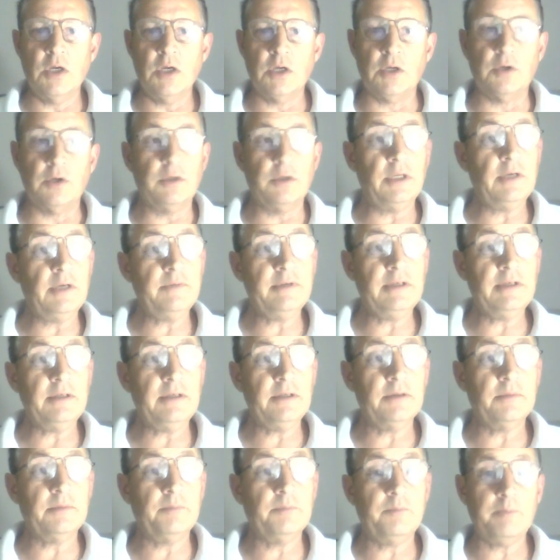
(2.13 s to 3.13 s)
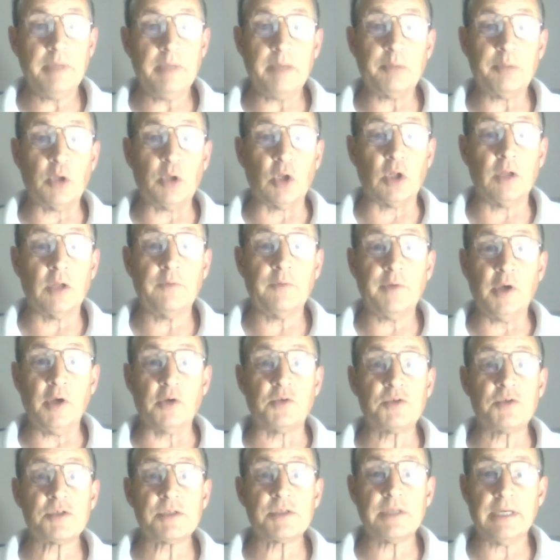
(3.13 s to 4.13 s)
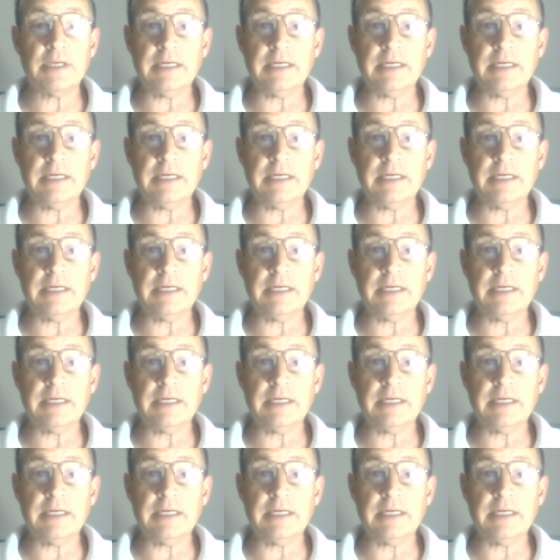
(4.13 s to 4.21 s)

Good evening, people, folks.